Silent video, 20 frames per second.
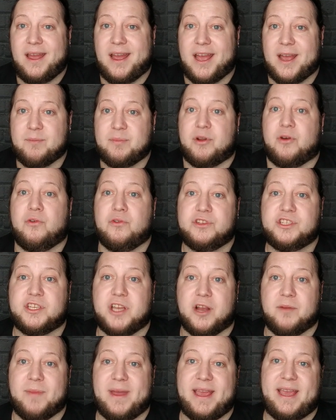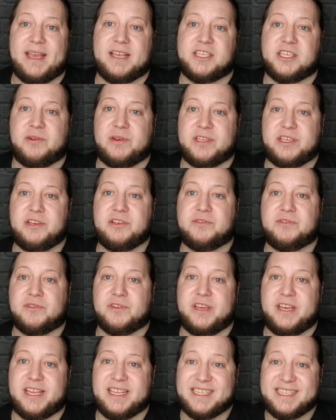But also make it so it's
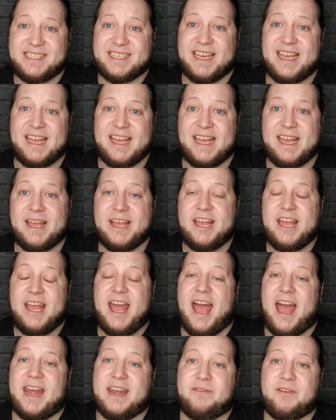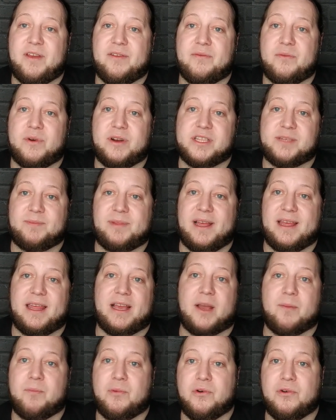useful, you can sit at it, and if you ever wanted to play
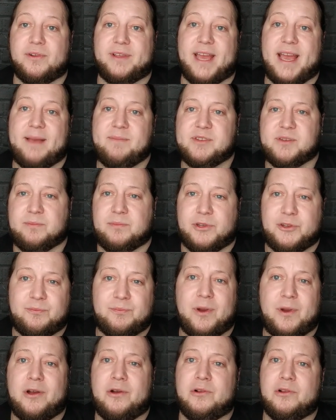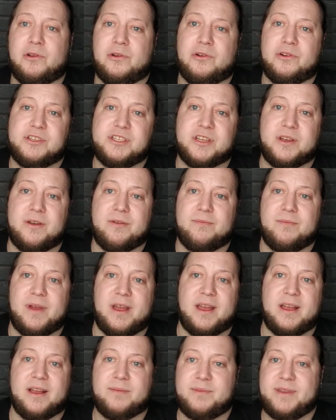like a board game, some Blood Bowl or some
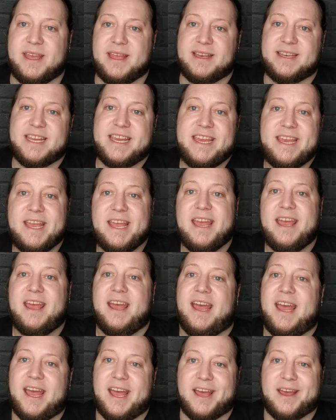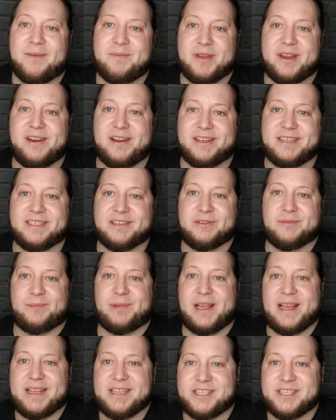D&D, it'd be a nice little
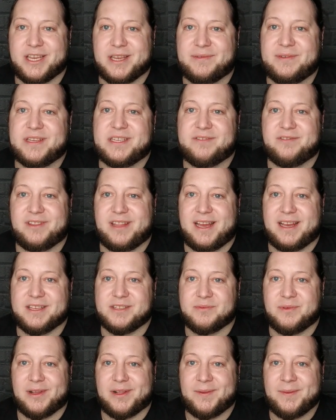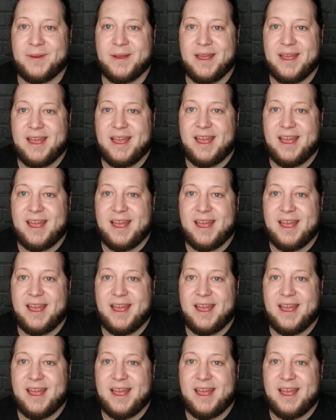plain surface for that as well.